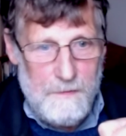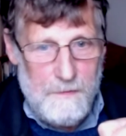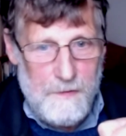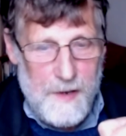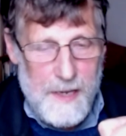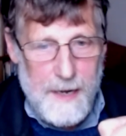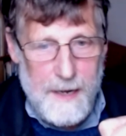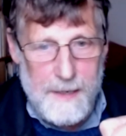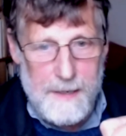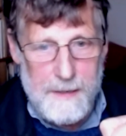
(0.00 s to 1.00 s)
for the
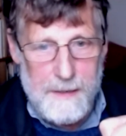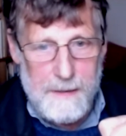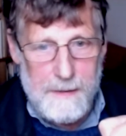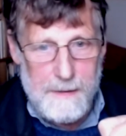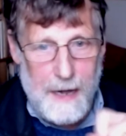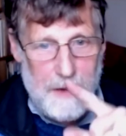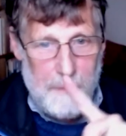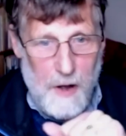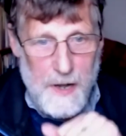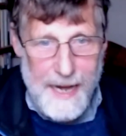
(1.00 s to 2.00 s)
ark. Now, the
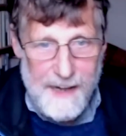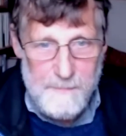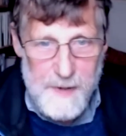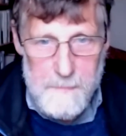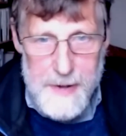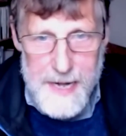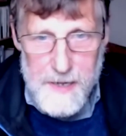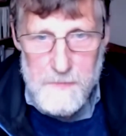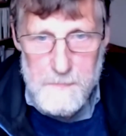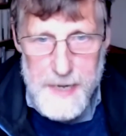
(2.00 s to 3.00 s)
point has been made
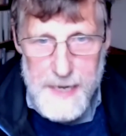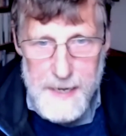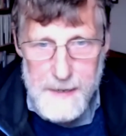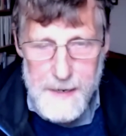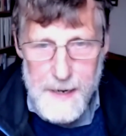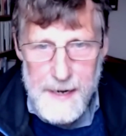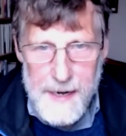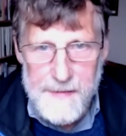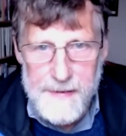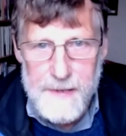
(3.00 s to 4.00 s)
to me.
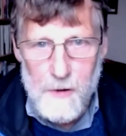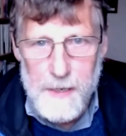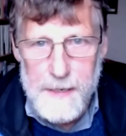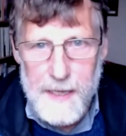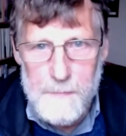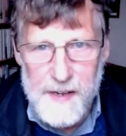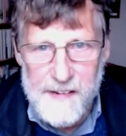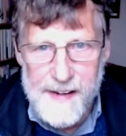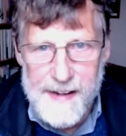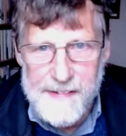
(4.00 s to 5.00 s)
Is it not a little bit
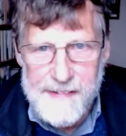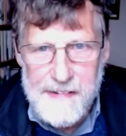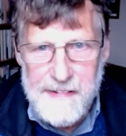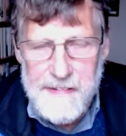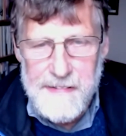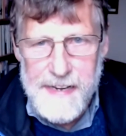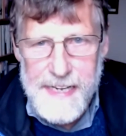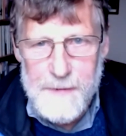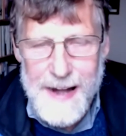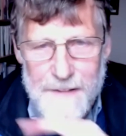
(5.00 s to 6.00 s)
sexist that
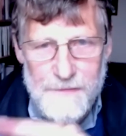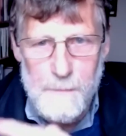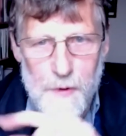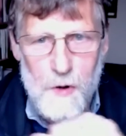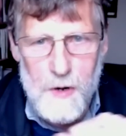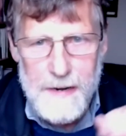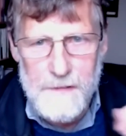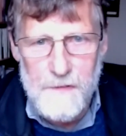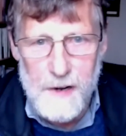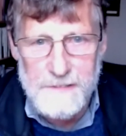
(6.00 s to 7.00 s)
he went for bull and
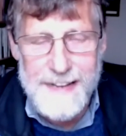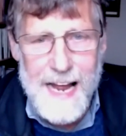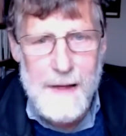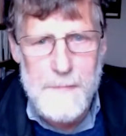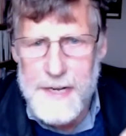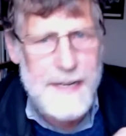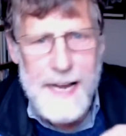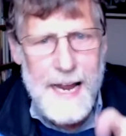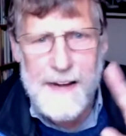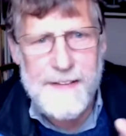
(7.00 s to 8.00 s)
for a ram? And
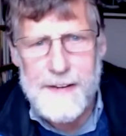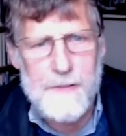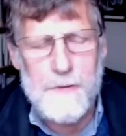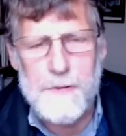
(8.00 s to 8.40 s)
I say, no.